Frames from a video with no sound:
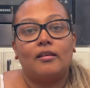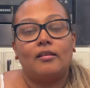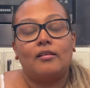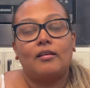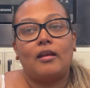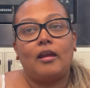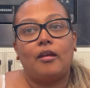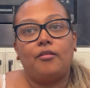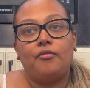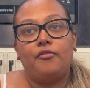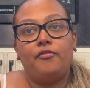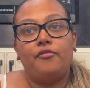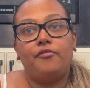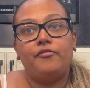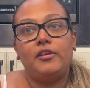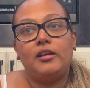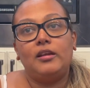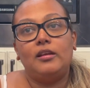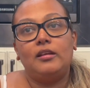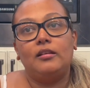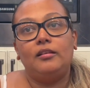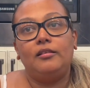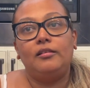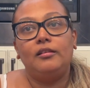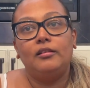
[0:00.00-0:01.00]
I
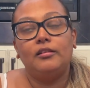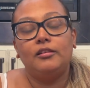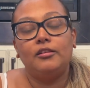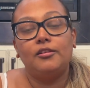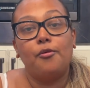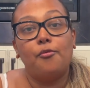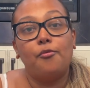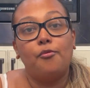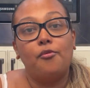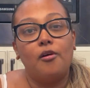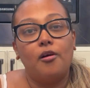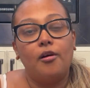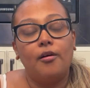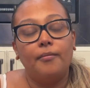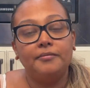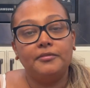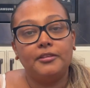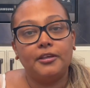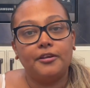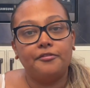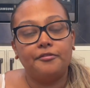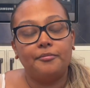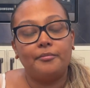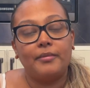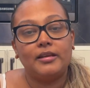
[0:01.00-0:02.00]
feel the warmth
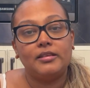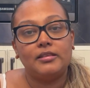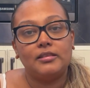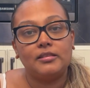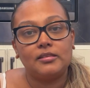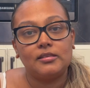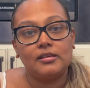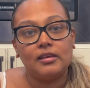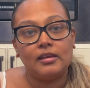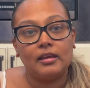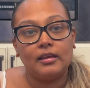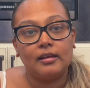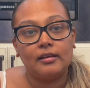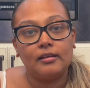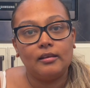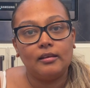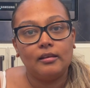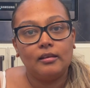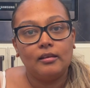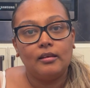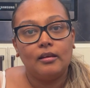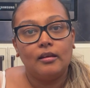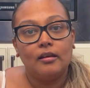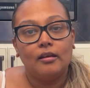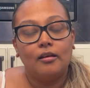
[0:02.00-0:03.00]
of my skin.
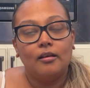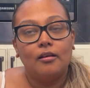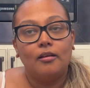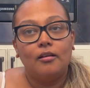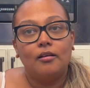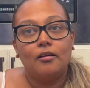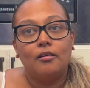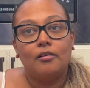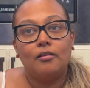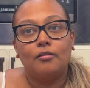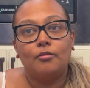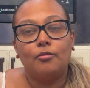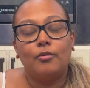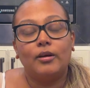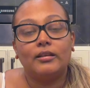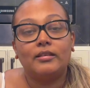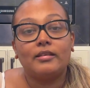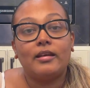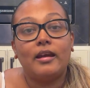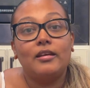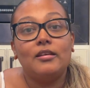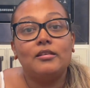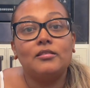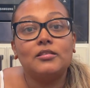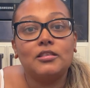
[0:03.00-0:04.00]
What
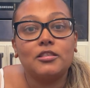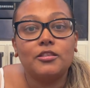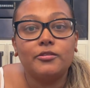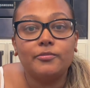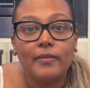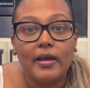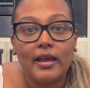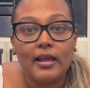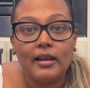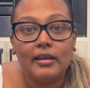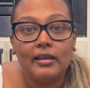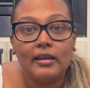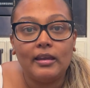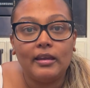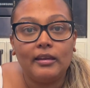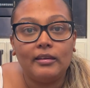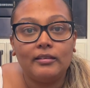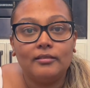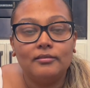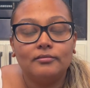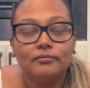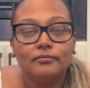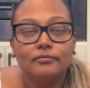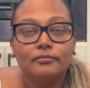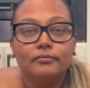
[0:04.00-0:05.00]
are you
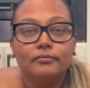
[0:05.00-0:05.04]
smelling?